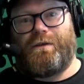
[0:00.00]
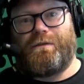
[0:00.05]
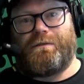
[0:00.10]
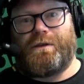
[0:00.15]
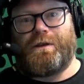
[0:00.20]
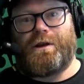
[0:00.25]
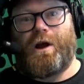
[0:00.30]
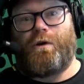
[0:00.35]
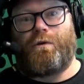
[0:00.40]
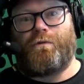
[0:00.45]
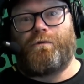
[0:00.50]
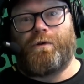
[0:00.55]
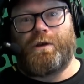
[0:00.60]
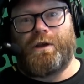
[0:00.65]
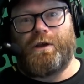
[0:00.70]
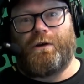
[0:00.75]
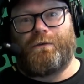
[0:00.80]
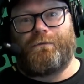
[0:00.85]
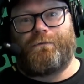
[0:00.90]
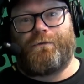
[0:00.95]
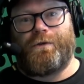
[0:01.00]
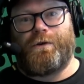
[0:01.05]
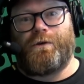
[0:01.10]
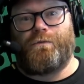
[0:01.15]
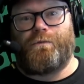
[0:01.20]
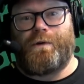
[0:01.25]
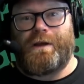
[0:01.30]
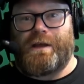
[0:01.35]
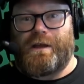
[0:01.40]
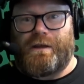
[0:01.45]
a rookie on
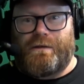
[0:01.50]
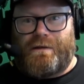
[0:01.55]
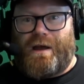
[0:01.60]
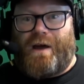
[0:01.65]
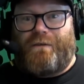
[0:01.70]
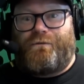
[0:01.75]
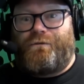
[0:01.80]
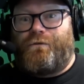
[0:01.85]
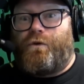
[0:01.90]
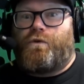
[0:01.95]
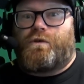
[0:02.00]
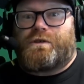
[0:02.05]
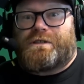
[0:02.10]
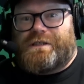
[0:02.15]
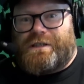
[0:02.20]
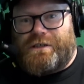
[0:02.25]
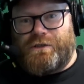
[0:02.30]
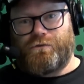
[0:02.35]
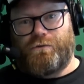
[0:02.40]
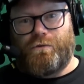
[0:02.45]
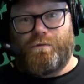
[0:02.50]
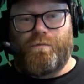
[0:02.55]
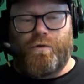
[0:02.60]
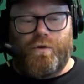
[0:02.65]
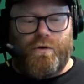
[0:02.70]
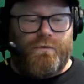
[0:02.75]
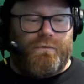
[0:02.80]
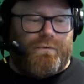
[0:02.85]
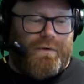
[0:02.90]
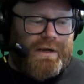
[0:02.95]
field where you are forced into a
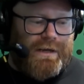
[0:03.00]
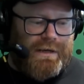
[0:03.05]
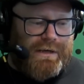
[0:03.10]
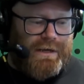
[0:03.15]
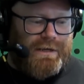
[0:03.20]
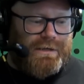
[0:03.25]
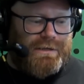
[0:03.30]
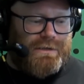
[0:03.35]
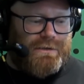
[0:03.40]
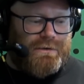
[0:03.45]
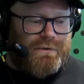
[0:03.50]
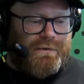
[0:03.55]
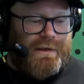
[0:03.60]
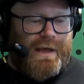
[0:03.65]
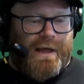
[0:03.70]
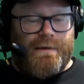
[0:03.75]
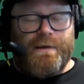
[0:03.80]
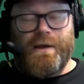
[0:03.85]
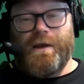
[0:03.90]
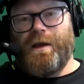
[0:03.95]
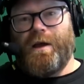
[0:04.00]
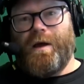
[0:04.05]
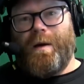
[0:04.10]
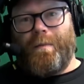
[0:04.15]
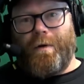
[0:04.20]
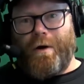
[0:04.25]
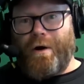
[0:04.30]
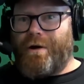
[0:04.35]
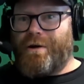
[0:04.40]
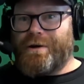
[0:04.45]
move where you need to do that.
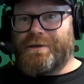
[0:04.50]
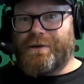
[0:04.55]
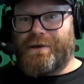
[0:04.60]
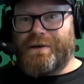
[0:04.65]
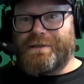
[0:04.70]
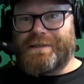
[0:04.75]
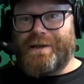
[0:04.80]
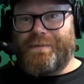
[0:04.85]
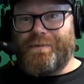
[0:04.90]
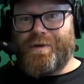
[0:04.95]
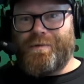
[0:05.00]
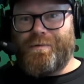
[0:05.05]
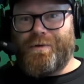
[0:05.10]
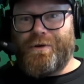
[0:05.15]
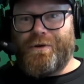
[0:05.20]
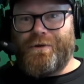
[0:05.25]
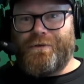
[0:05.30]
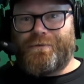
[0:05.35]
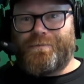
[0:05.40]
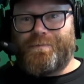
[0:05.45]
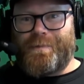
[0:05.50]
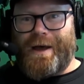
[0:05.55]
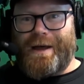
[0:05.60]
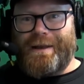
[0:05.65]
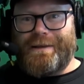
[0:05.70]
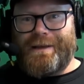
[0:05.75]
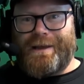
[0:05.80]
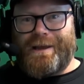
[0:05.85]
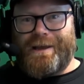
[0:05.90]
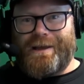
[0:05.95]
Prioritise some of your moves,
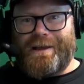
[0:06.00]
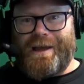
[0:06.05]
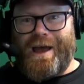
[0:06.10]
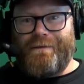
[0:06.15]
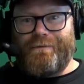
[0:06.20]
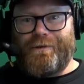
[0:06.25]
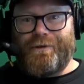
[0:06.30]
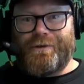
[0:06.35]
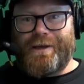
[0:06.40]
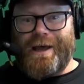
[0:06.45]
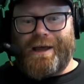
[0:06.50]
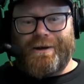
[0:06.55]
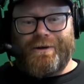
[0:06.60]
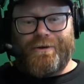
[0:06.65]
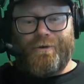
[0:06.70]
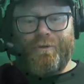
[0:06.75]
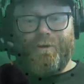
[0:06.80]
but yeah, have a look at it all